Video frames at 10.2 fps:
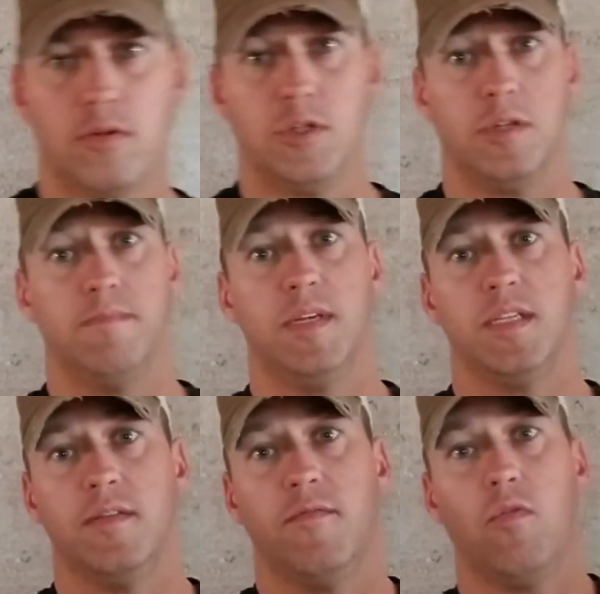are just
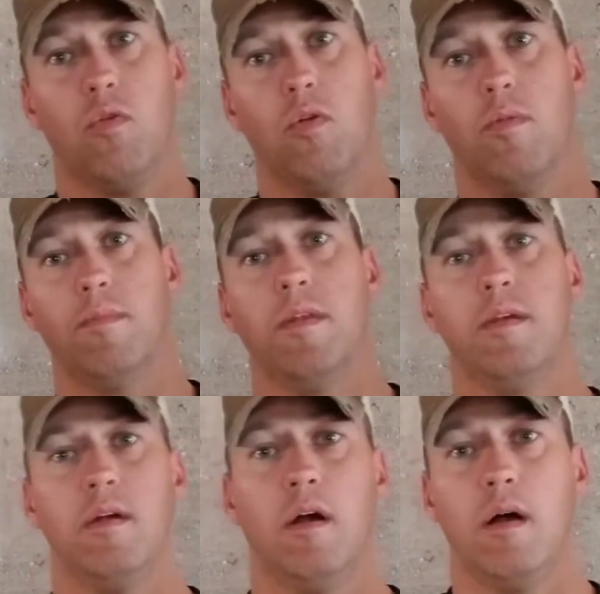misinformed,
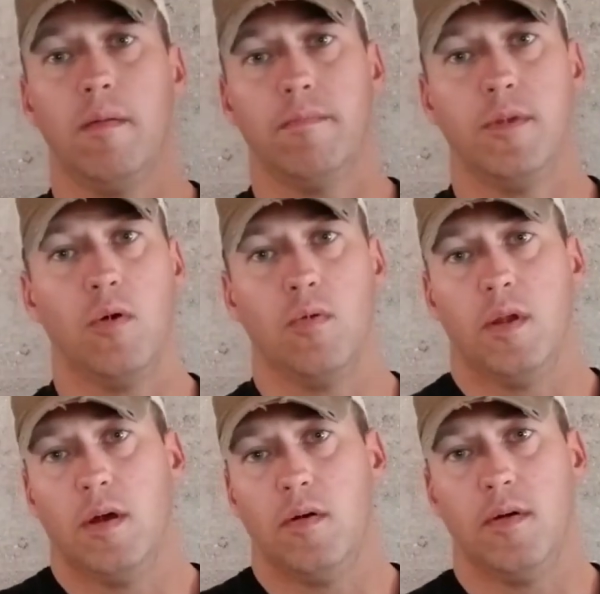um, don't
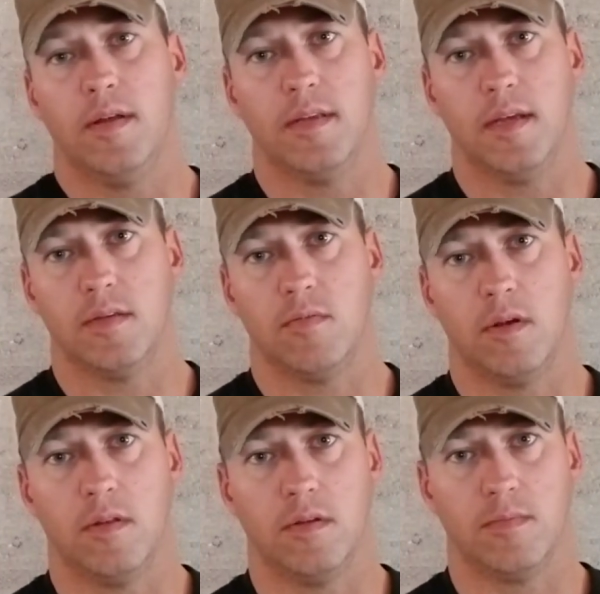know. It's one
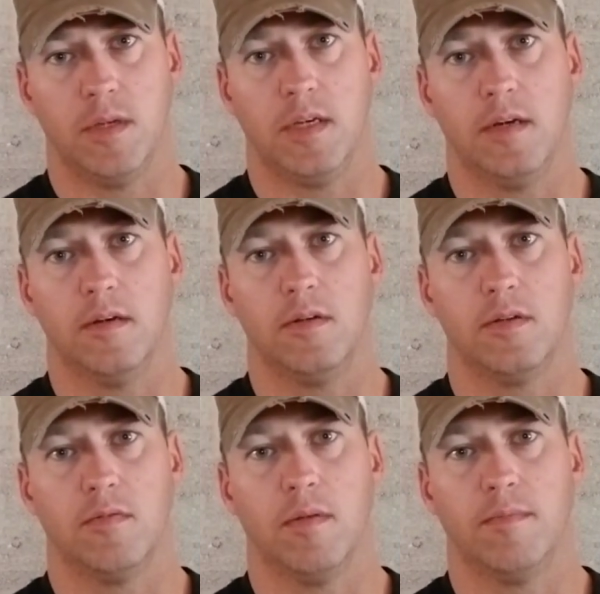of those
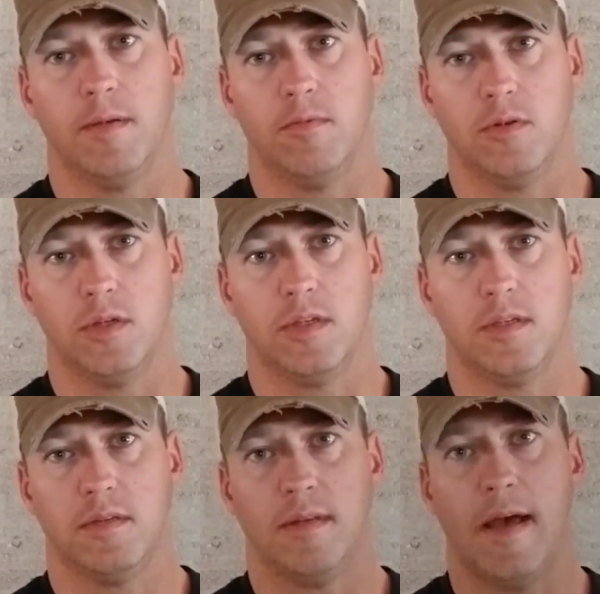materials where people
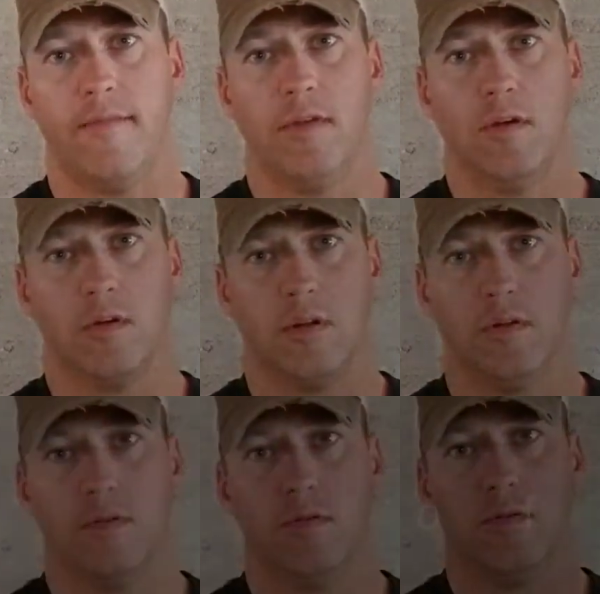just have no clue